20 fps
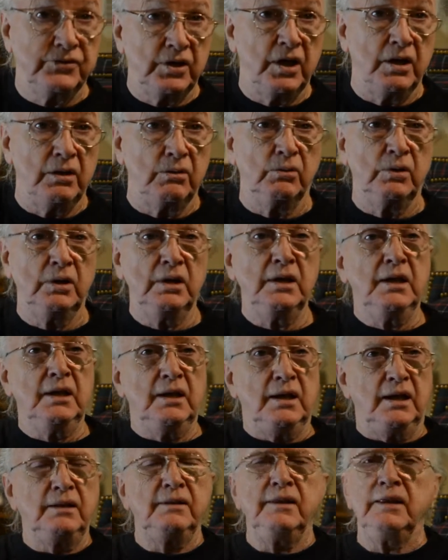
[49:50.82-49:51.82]
go,
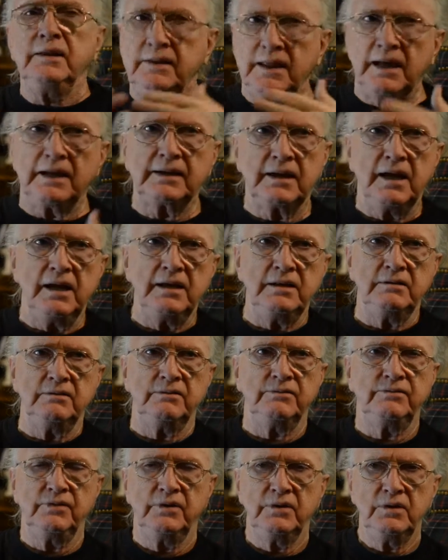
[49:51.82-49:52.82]
I think that kind
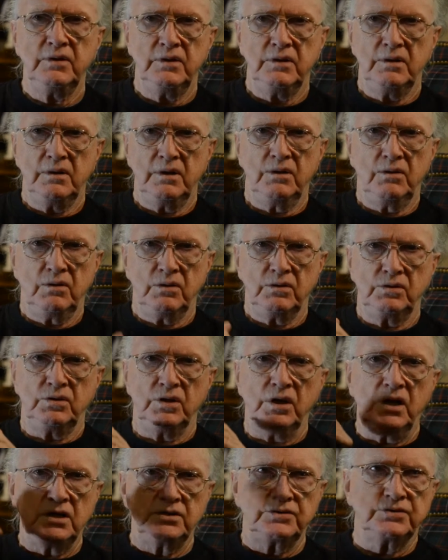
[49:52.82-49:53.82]
of
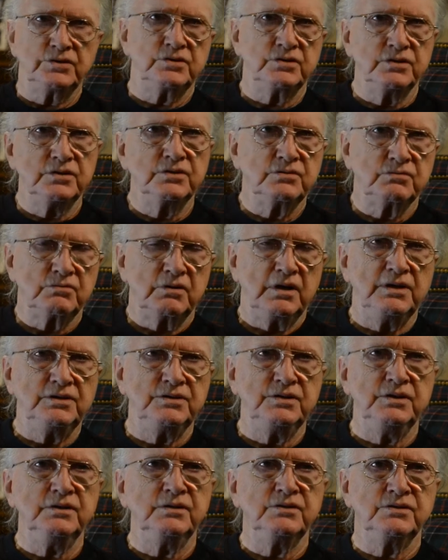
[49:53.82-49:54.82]
consciousness
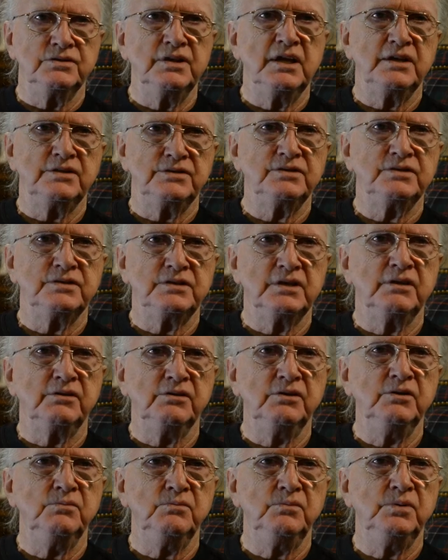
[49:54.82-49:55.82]
raising is
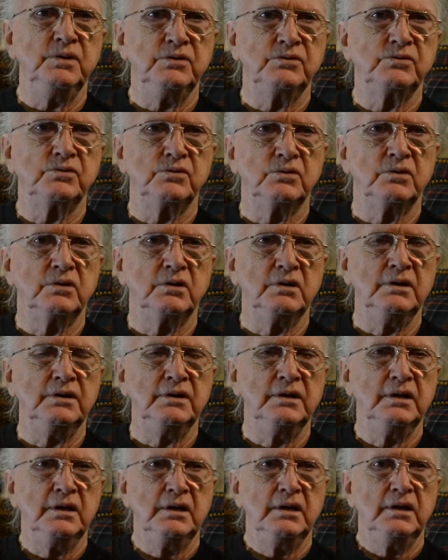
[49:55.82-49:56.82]
necessary in Peace Corps,
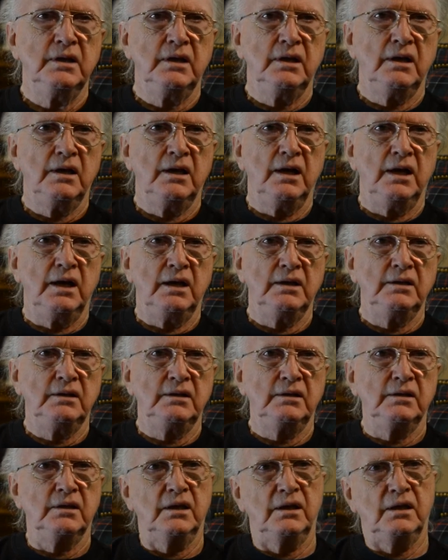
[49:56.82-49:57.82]
and
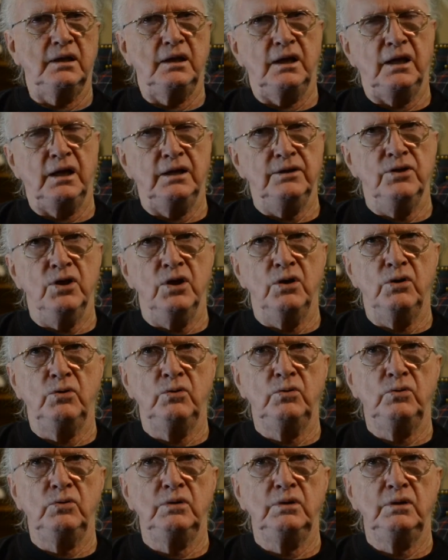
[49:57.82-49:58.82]
I
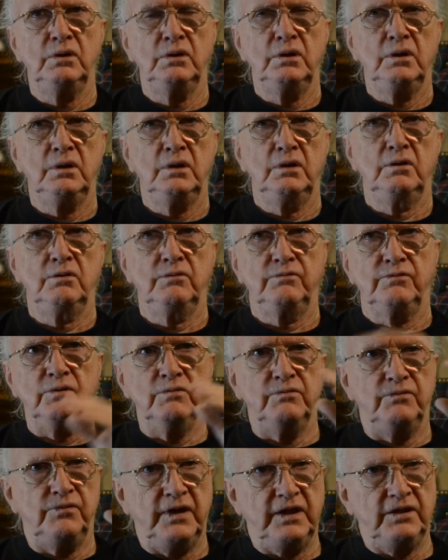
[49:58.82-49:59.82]
know
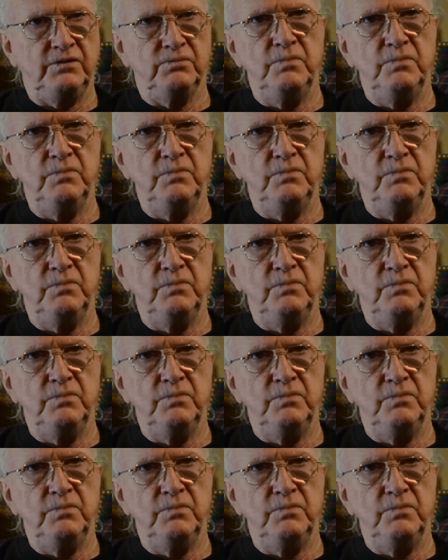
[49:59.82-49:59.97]
from Faith